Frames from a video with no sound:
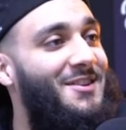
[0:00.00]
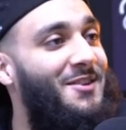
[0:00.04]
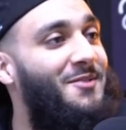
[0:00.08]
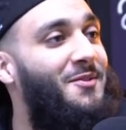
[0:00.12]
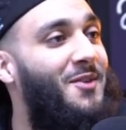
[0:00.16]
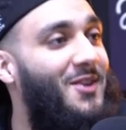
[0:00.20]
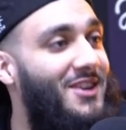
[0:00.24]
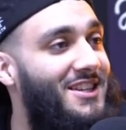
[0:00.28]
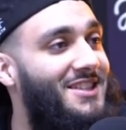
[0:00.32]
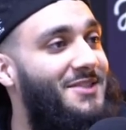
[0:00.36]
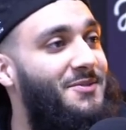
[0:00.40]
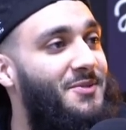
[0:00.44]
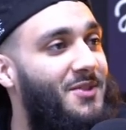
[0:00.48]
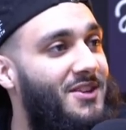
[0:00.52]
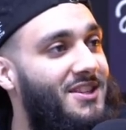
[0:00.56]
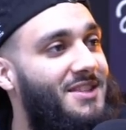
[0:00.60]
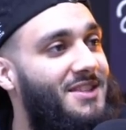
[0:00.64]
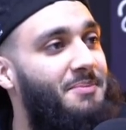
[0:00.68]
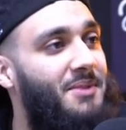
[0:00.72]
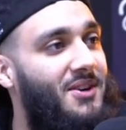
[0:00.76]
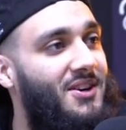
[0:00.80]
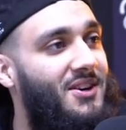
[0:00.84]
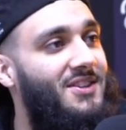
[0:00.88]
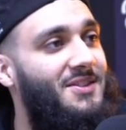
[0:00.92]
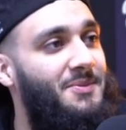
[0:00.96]
No, watch. You don't
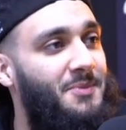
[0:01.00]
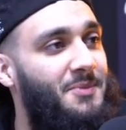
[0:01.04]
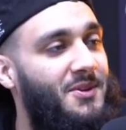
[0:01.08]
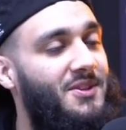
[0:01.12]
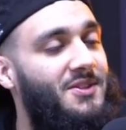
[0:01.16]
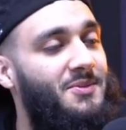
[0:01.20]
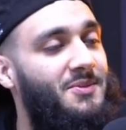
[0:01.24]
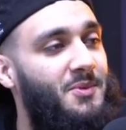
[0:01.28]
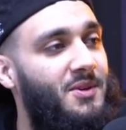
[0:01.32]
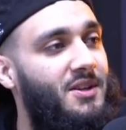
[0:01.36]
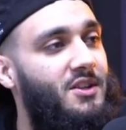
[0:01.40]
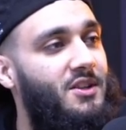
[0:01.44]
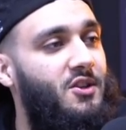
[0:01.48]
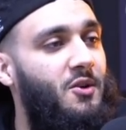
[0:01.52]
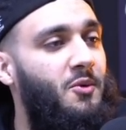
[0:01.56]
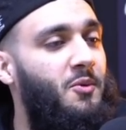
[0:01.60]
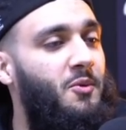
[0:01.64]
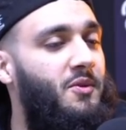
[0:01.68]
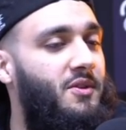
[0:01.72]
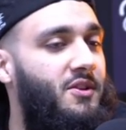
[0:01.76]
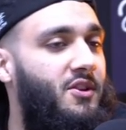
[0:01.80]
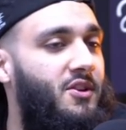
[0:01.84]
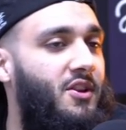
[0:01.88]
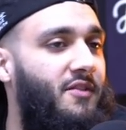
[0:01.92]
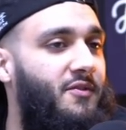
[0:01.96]

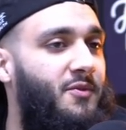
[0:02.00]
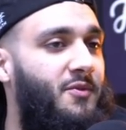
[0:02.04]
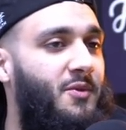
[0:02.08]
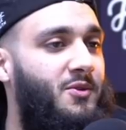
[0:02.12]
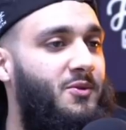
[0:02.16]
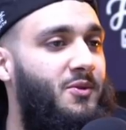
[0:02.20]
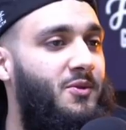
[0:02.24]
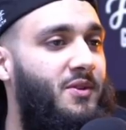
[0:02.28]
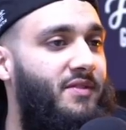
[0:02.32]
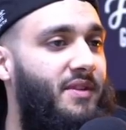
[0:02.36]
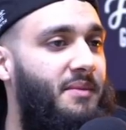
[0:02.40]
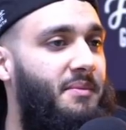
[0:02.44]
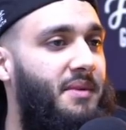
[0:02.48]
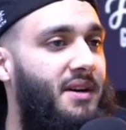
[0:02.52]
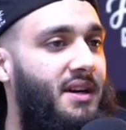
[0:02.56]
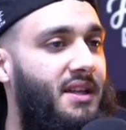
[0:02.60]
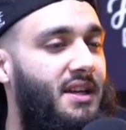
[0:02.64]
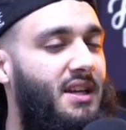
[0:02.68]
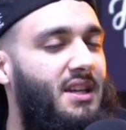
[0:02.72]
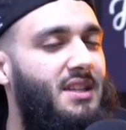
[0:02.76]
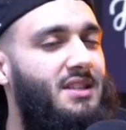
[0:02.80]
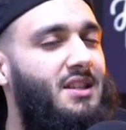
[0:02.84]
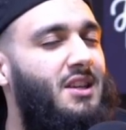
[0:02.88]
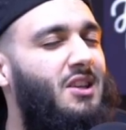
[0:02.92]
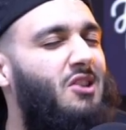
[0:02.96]
have to watch all of it, but
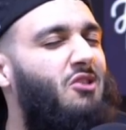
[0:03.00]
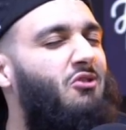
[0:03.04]
because